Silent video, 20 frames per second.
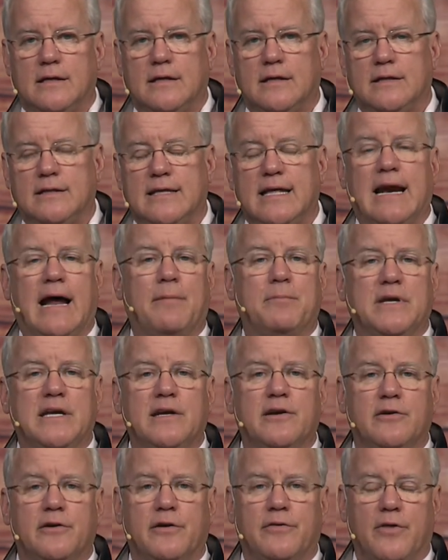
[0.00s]
that I'm
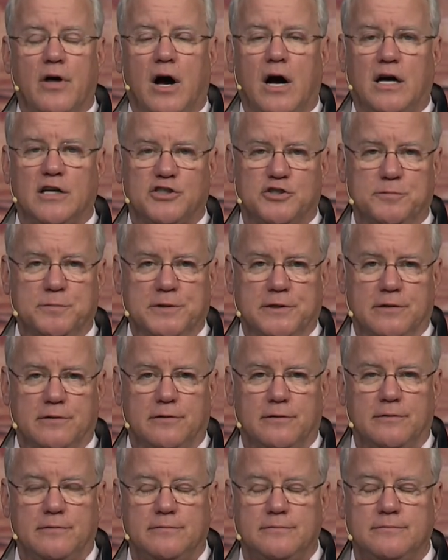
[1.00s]
here in the
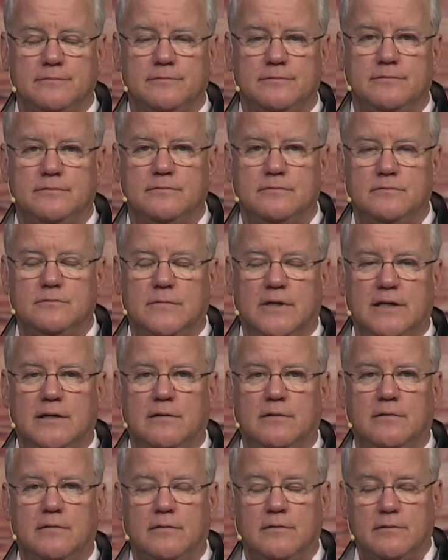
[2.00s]
hospital?
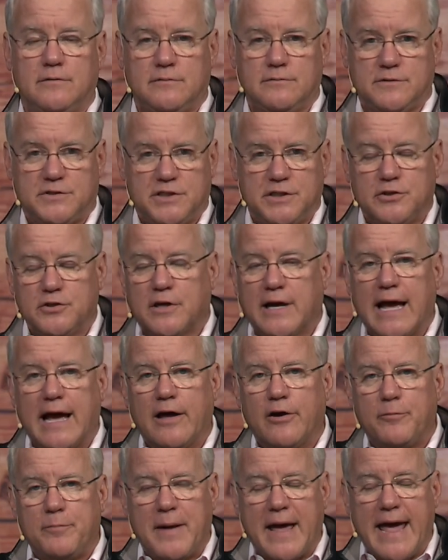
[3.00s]
Well, she took
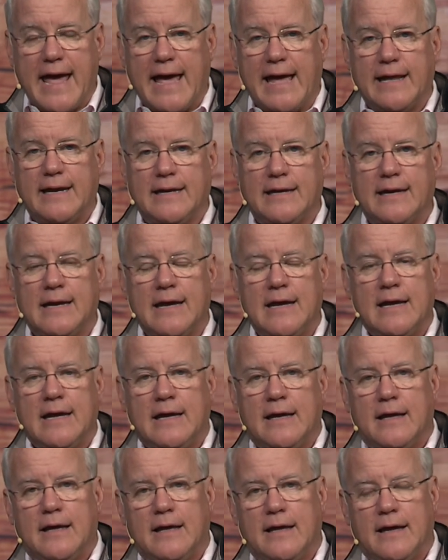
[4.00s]
out her pad, and,
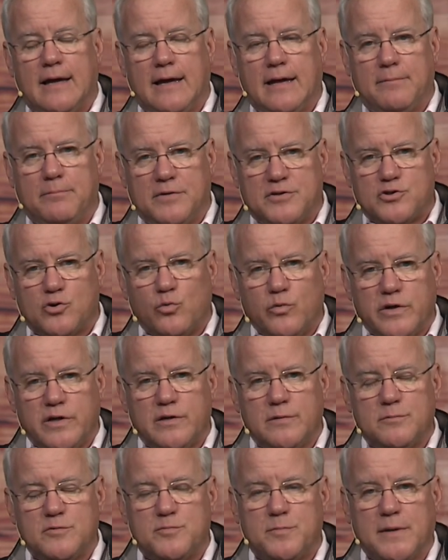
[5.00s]
and Mr.
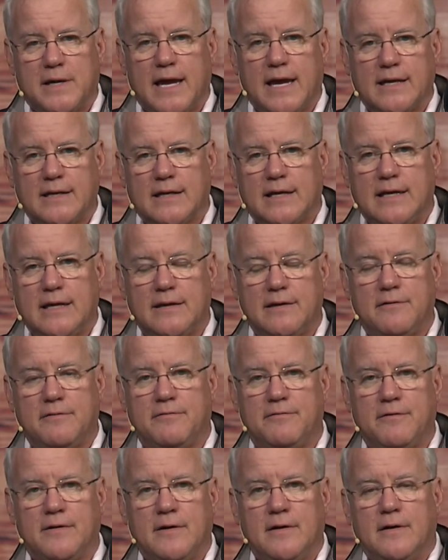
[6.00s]
Williams began to give